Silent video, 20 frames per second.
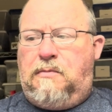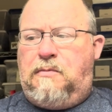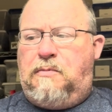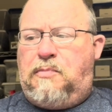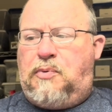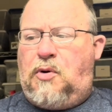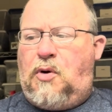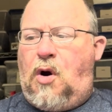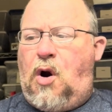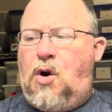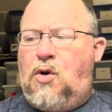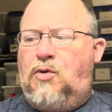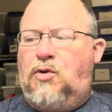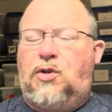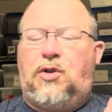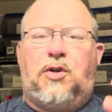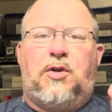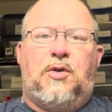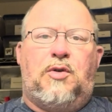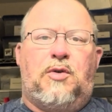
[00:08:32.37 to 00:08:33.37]
prone
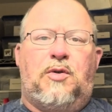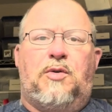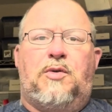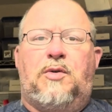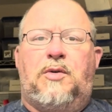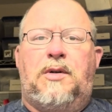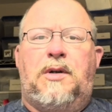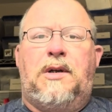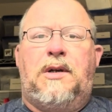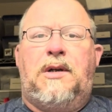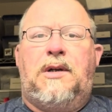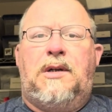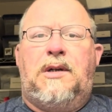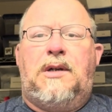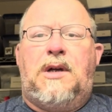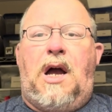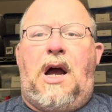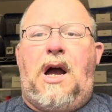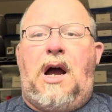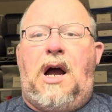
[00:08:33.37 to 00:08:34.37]
to
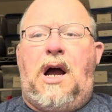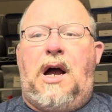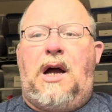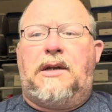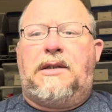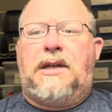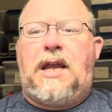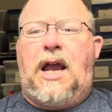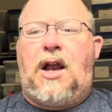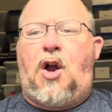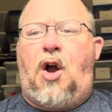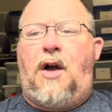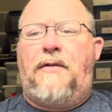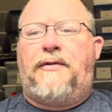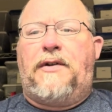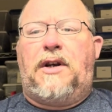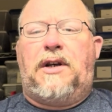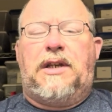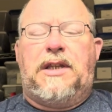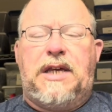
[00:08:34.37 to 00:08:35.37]
take off
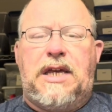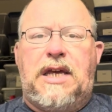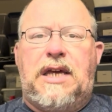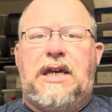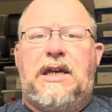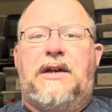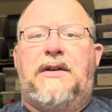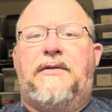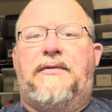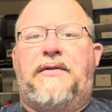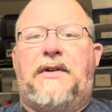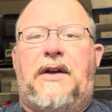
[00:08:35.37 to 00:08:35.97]
and leave